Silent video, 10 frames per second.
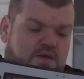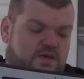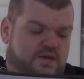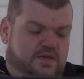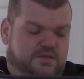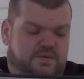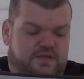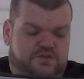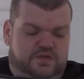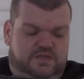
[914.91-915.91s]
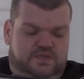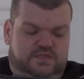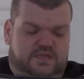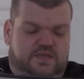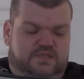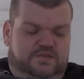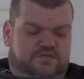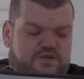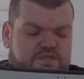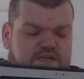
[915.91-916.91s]
the battery got disconnected
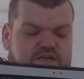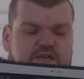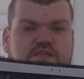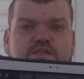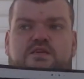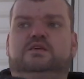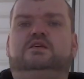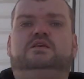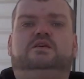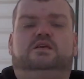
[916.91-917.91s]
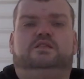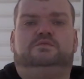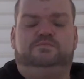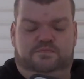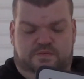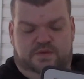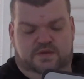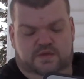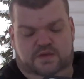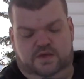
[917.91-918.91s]
for a second
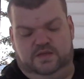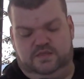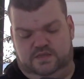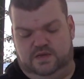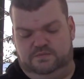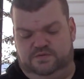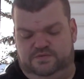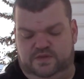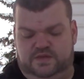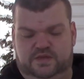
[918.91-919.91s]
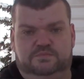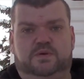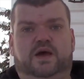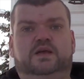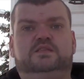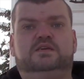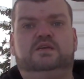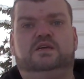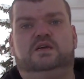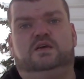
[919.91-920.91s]
at the time of the impact,
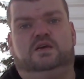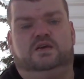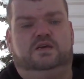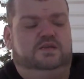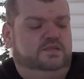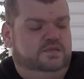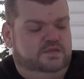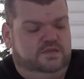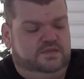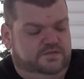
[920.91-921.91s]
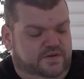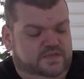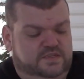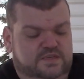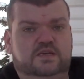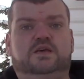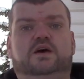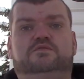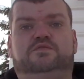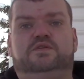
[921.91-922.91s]
and the device
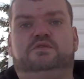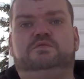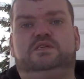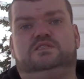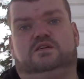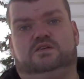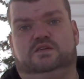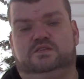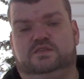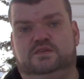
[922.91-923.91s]
have restarted.